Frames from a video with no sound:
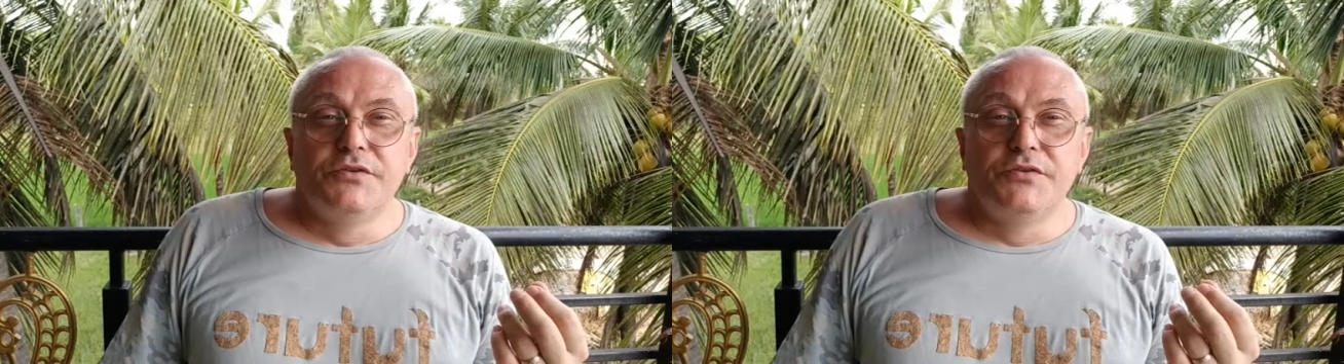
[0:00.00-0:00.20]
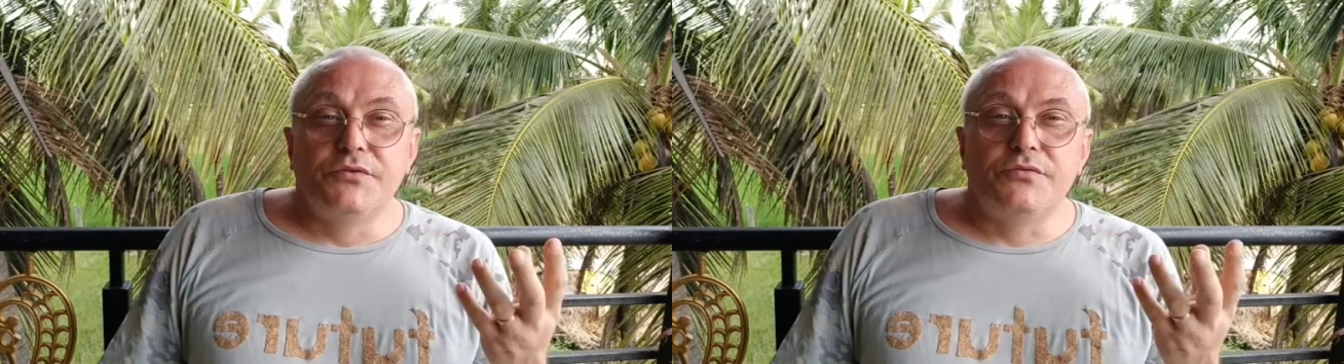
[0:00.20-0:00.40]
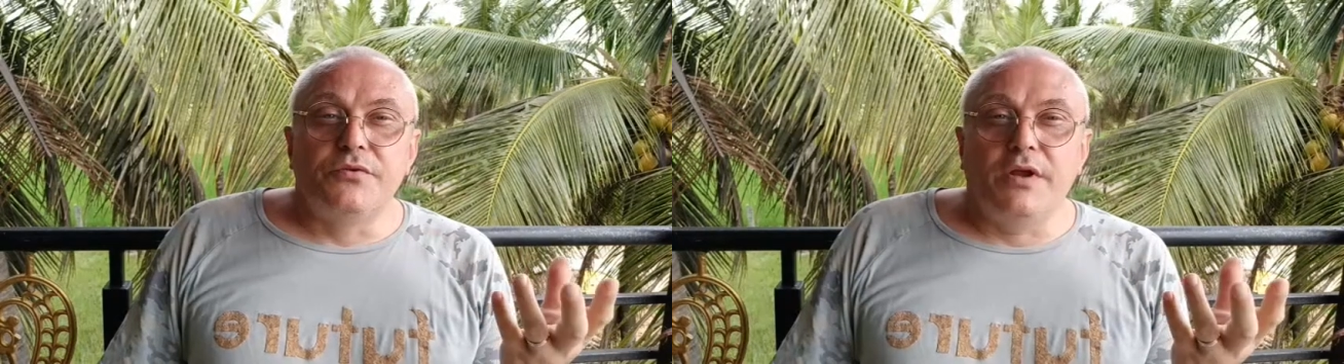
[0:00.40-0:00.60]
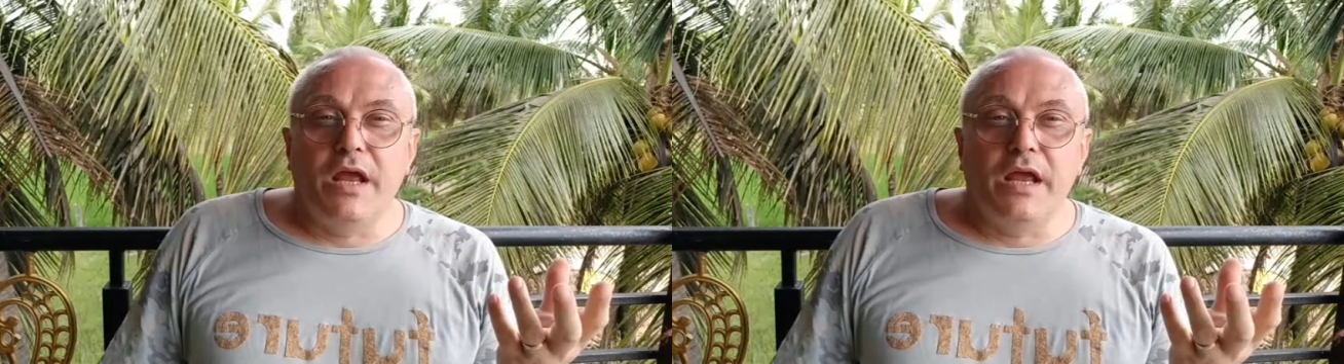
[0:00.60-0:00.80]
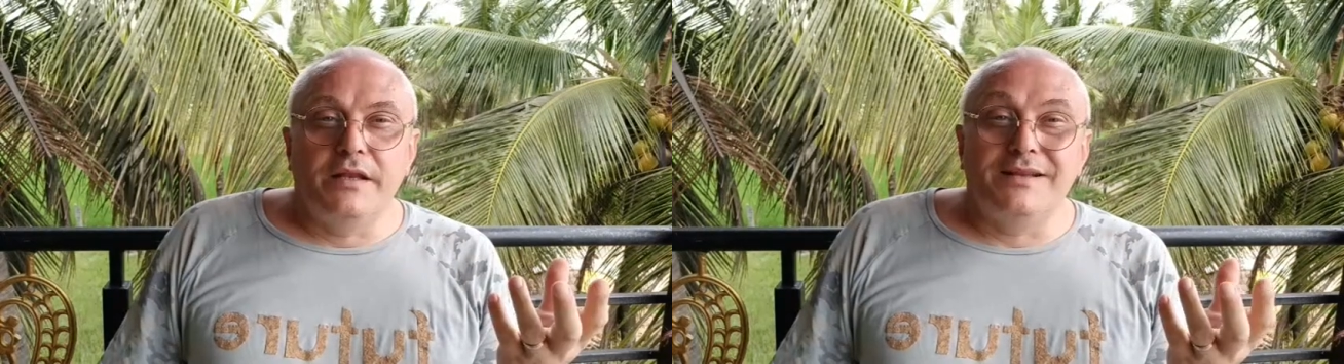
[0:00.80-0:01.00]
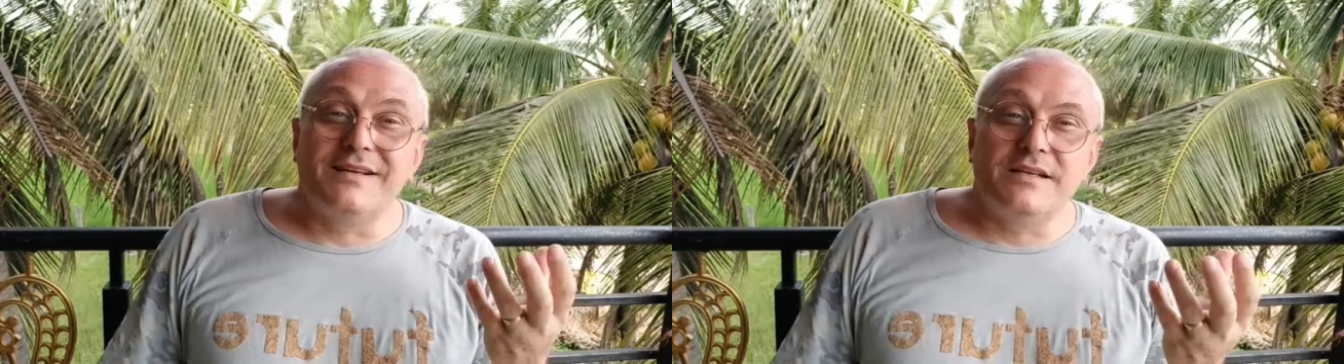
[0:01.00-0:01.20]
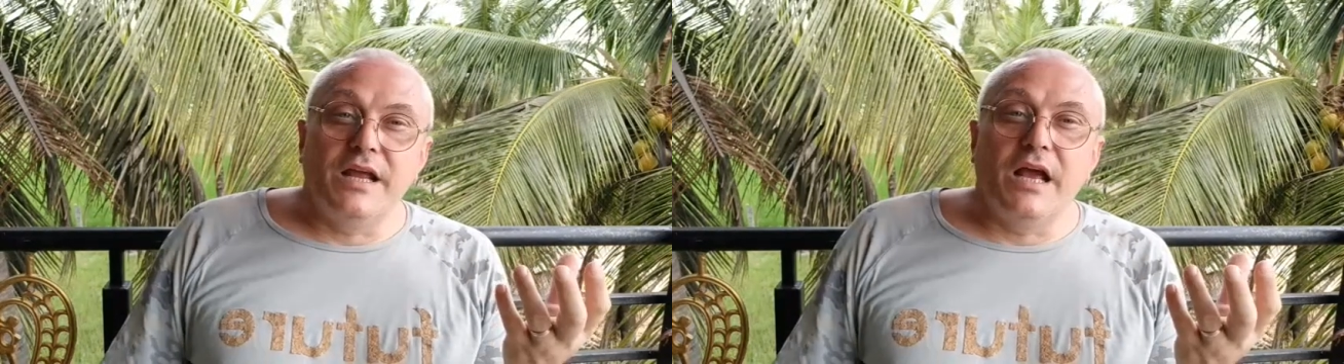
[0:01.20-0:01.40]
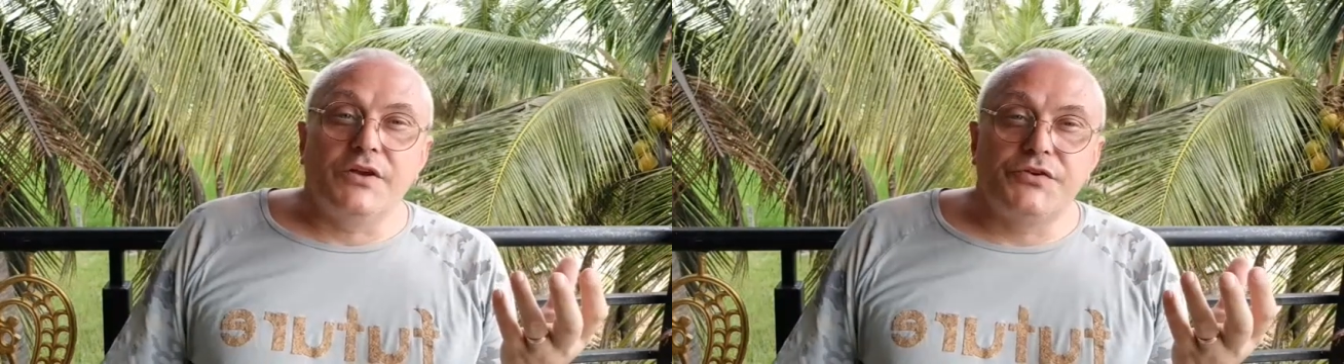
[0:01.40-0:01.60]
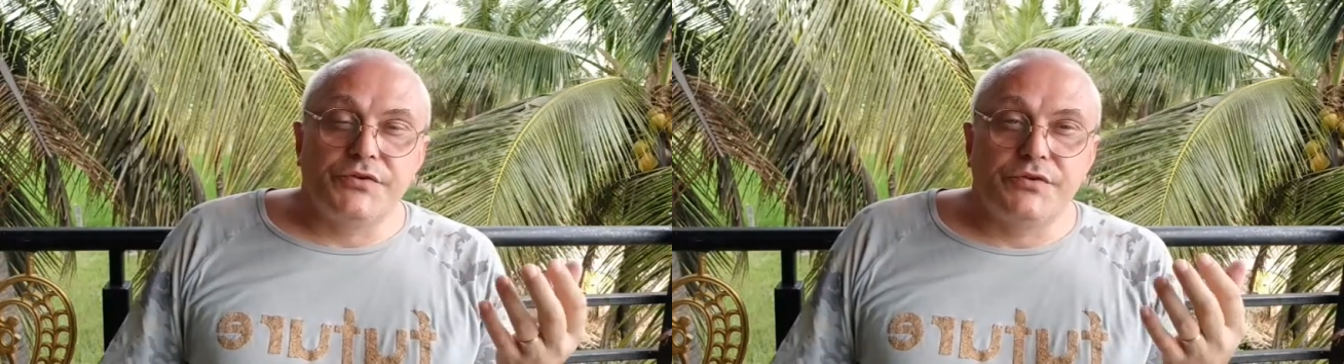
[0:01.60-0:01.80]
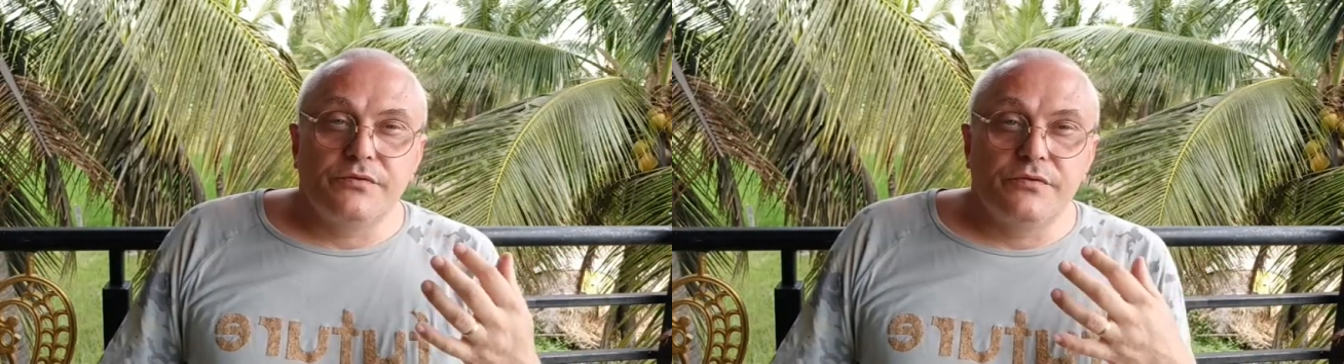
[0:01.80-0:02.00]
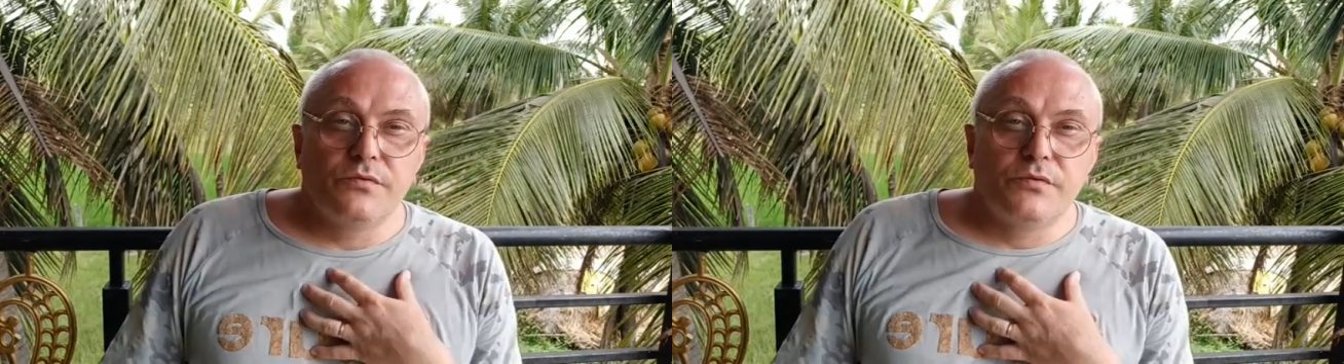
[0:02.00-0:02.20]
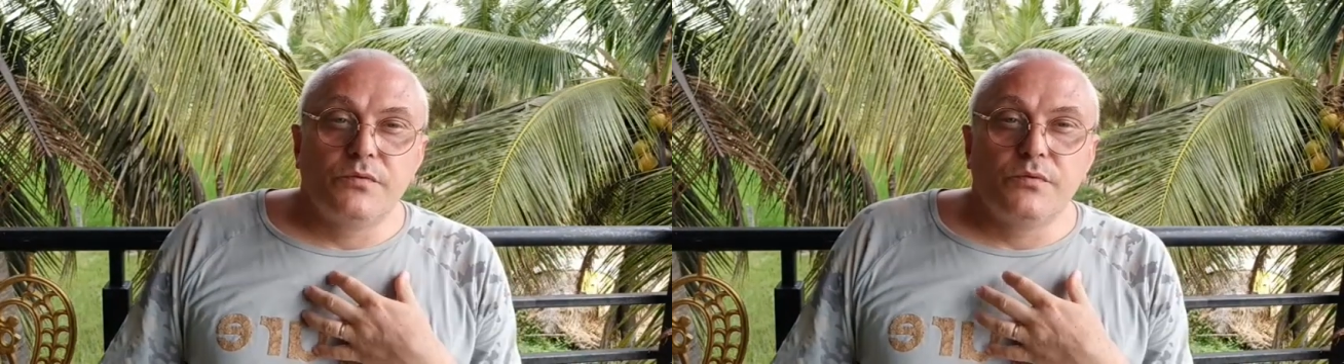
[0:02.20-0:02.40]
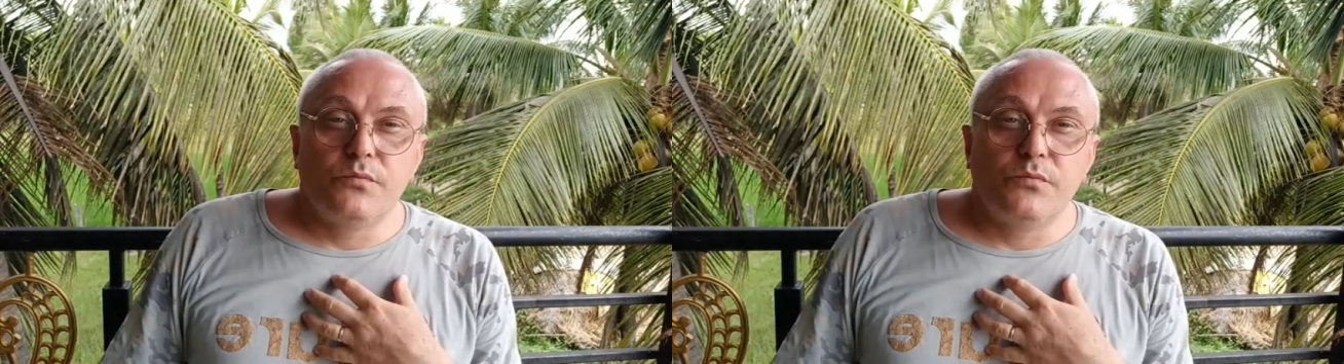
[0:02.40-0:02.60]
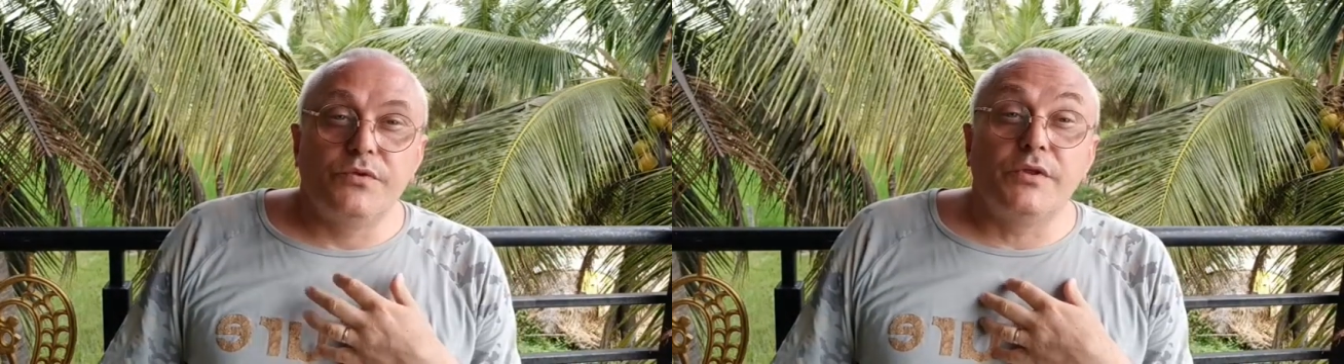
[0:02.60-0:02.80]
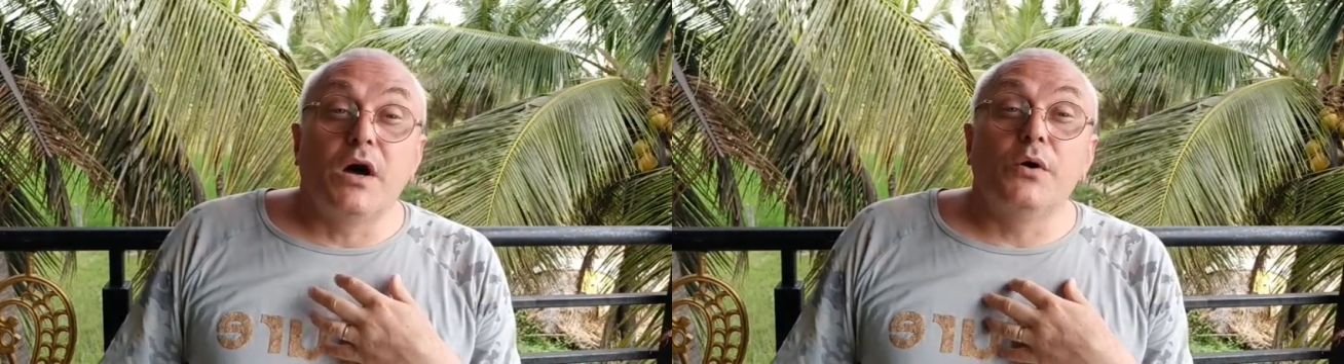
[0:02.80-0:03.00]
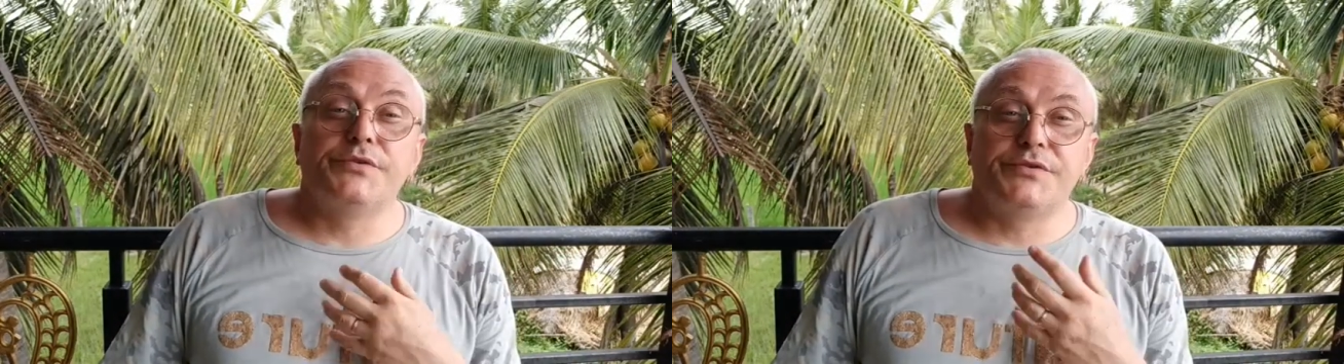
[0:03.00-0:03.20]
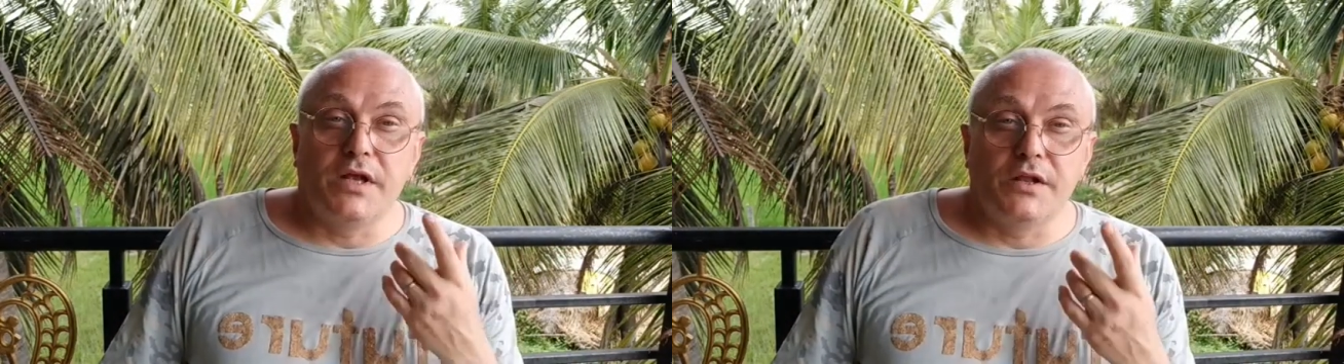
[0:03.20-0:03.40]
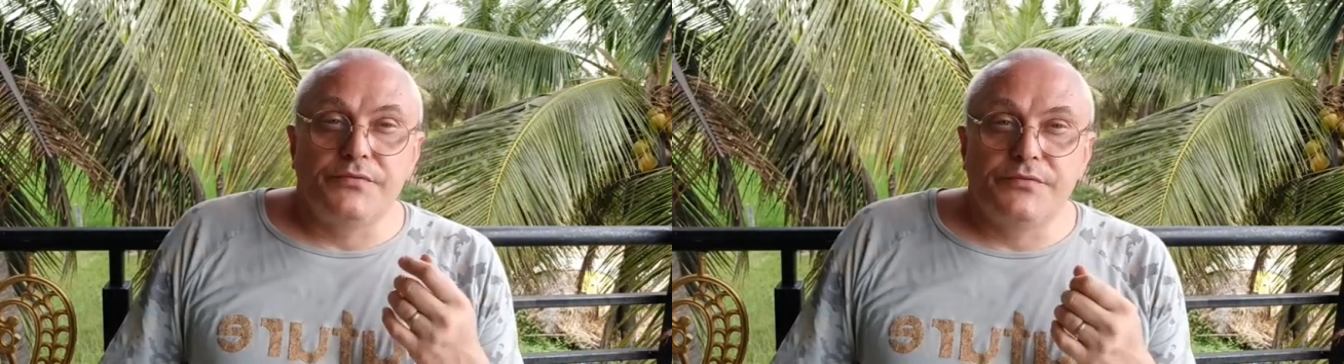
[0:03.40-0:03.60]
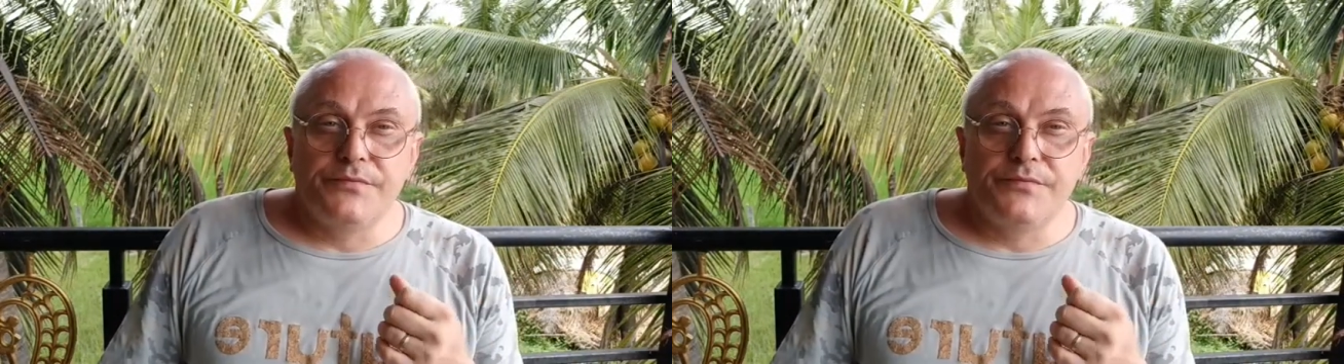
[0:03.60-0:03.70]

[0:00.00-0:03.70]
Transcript: to create connection with ourselves.